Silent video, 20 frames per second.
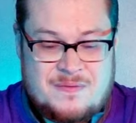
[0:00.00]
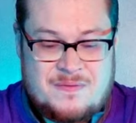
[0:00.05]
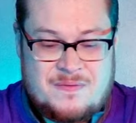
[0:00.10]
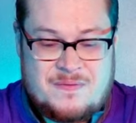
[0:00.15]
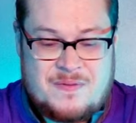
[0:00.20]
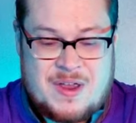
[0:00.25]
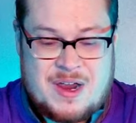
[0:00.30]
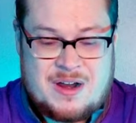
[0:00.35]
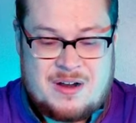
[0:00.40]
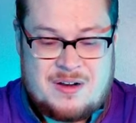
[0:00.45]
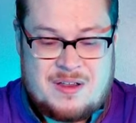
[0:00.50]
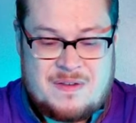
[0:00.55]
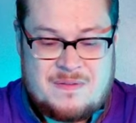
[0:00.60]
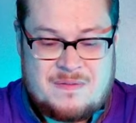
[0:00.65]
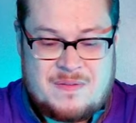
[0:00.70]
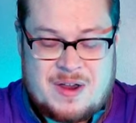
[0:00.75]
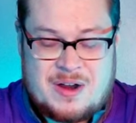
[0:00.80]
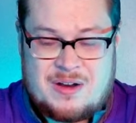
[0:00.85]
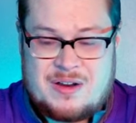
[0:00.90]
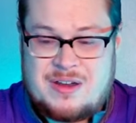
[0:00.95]
Very,
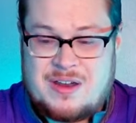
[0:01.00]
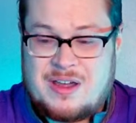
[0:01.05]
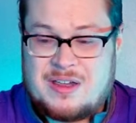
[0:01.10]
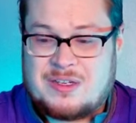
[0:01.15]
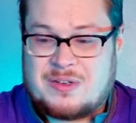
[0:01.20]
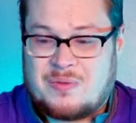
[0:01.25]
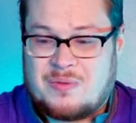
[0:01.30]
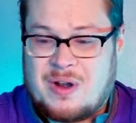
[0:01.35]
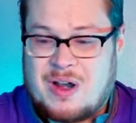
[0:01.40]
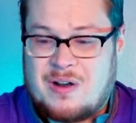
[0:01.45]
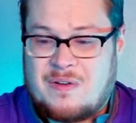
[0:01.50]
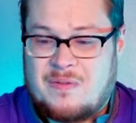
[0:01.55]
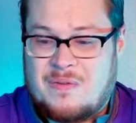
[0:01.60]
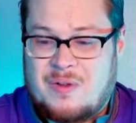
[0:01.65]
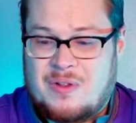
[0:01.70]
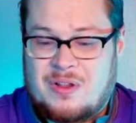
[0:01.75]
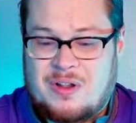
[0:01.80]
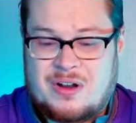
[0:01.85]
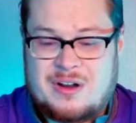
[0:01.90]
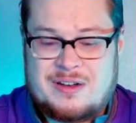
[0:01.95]
very nice rare
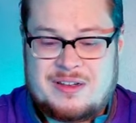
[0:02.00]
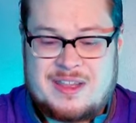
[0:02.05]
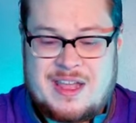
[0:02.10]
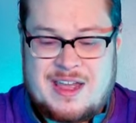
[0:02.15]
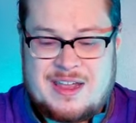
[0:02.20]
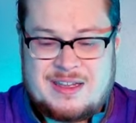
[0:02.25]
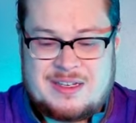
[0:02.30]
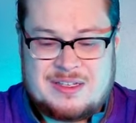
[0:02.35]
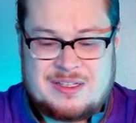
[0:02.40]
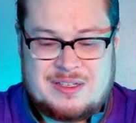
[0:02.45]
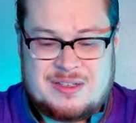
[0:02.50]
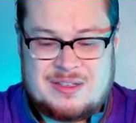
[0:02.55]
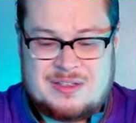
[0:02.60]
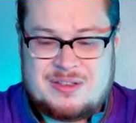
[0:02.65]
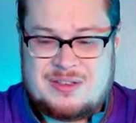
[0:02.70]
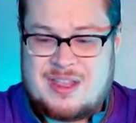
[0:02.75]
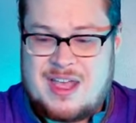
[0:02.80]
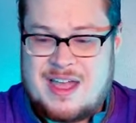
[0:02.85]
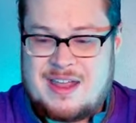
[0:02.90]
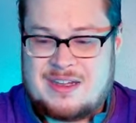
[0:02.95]
full art. That is
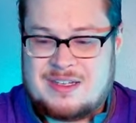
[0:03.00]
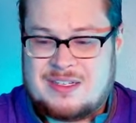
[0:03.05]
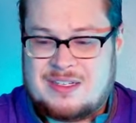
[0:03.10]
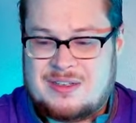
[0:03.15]
that is